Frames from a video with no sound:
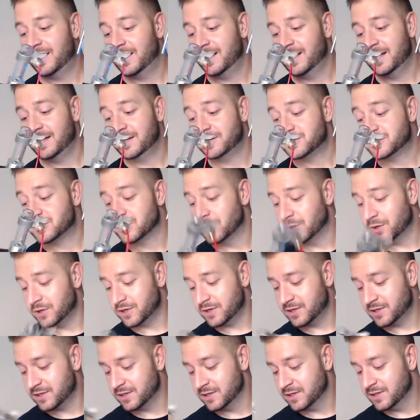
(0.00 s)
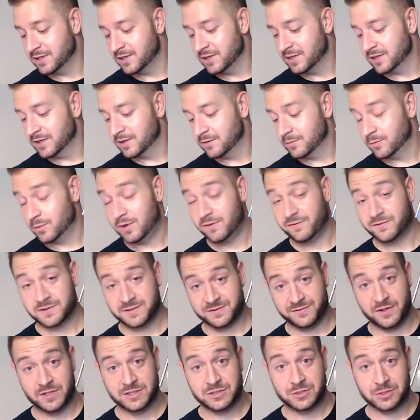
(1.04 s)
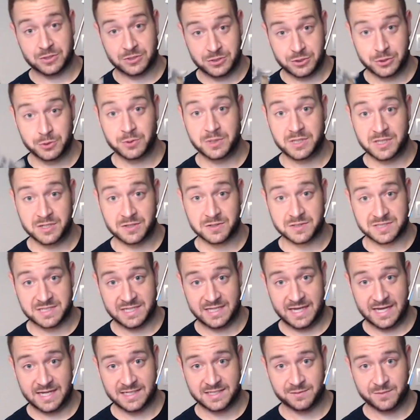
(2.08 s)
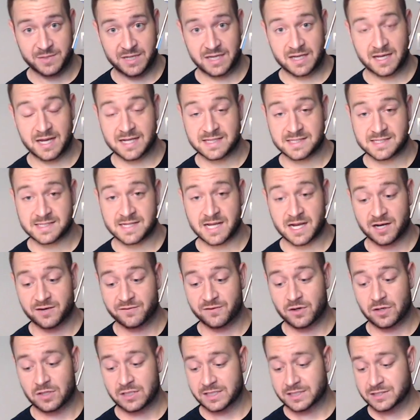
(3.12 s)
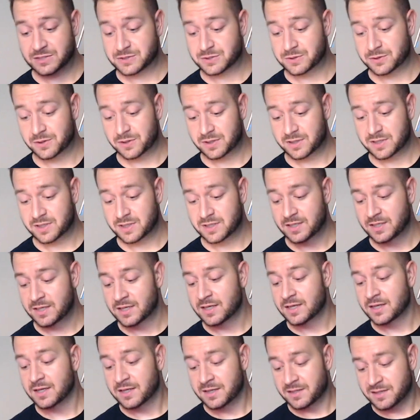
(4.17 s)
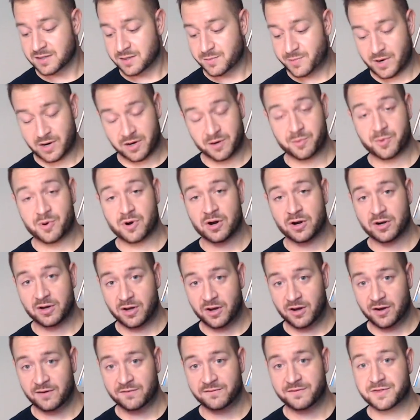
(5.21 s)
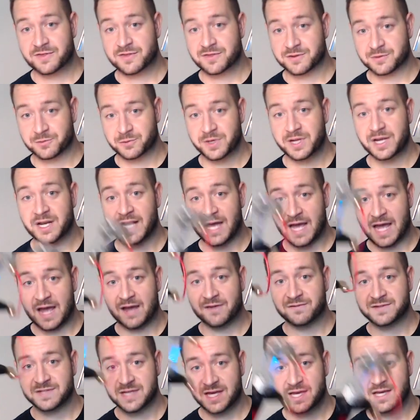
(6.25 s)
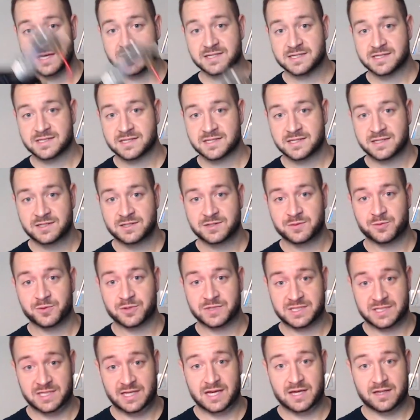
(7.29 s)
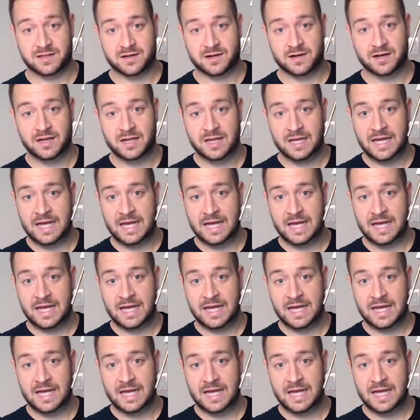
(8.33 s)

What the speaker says: It took, well, first of all, it took 2 years to get to me, and second of all, it took the better part of 3.5 days to put together.